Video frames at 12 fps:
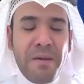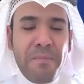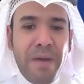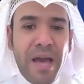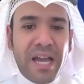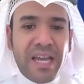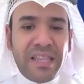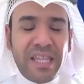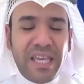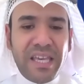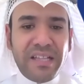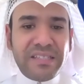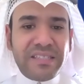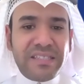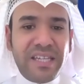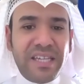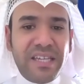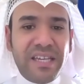back at the
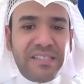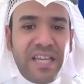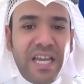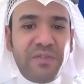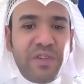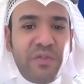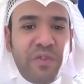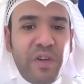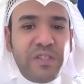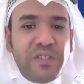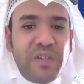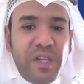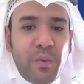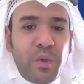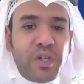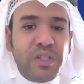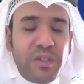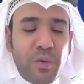ELC at Taif University would,
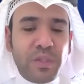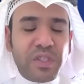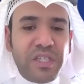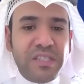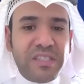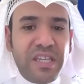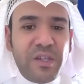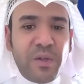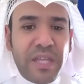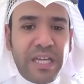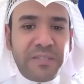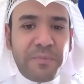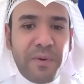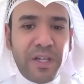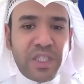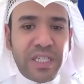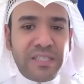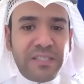would continue that
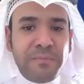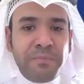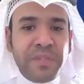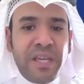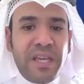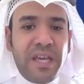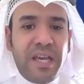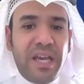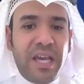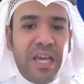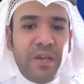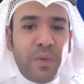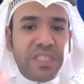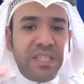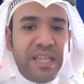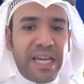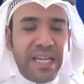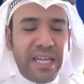project uh, in which
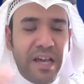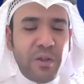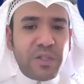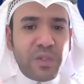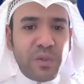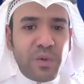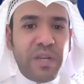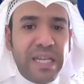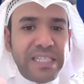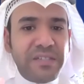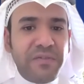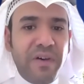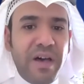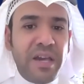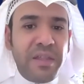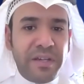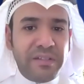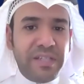they can also classify
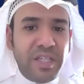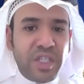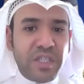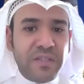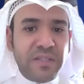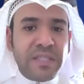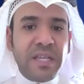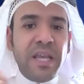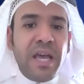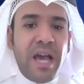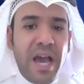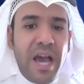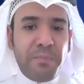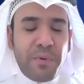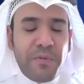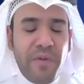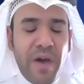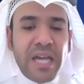their teachers and
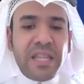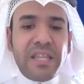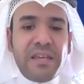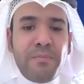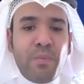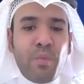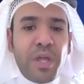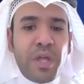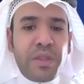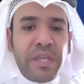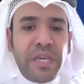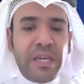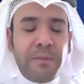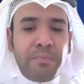provide them with the